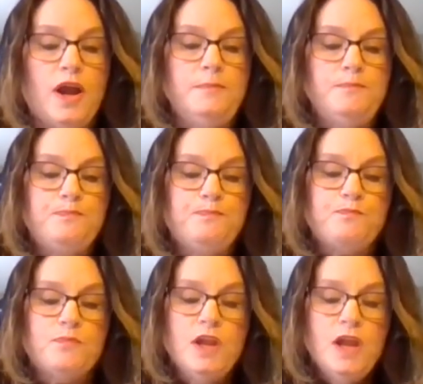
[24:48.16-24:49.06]
Okay.
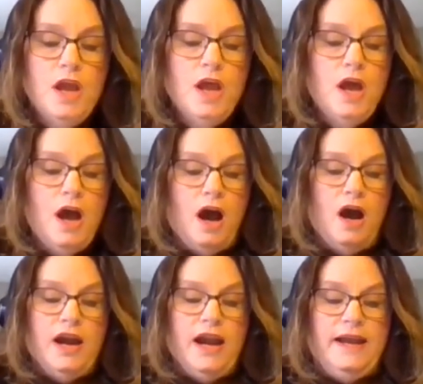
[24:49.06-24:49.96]

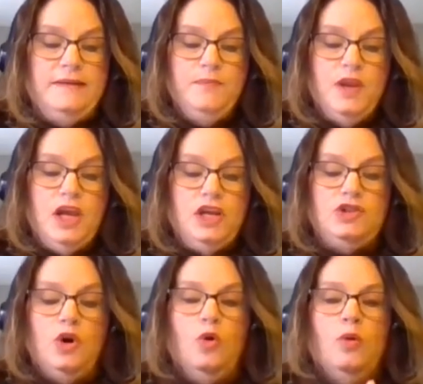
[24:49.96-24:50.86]
All right.
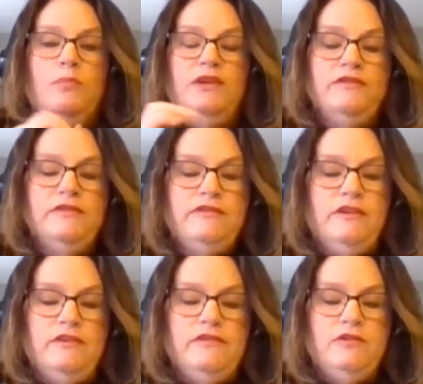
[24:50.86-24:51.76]
So
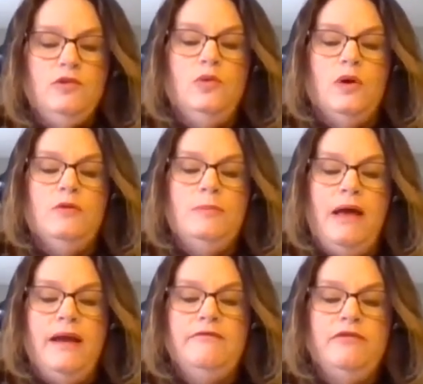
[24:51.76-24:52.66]
businesses who are
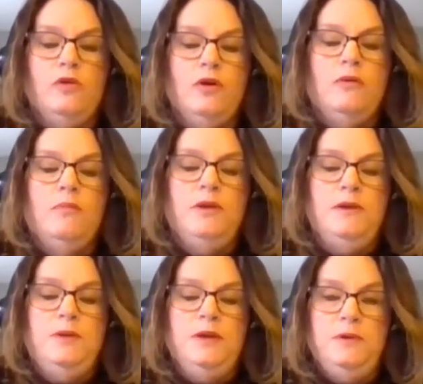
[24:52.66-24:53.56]
applying for the
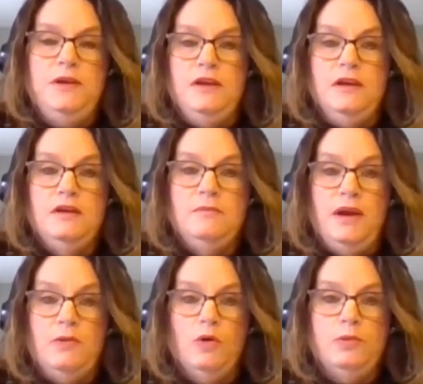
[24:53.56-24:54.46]
PPP,
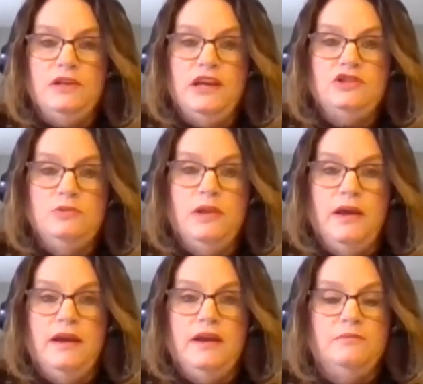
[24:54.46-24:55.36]
Payroll Protection
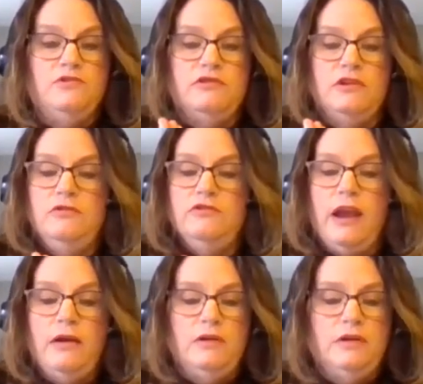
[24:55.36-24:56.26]
Plan, I'm just going to use
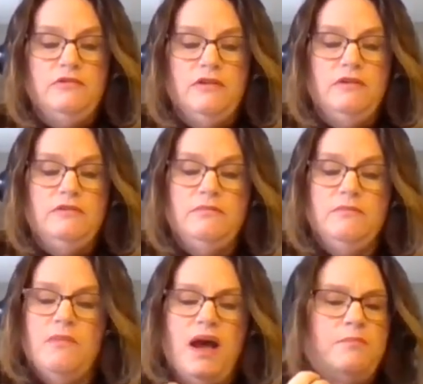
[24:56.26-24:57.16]
acronyms because
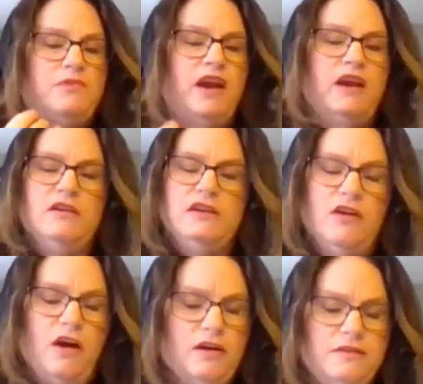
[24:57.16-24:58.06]
I'm tired of
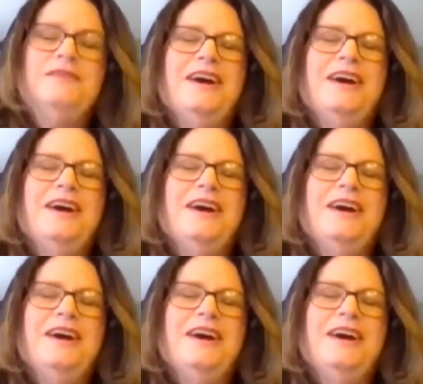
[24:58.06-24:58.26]
talking.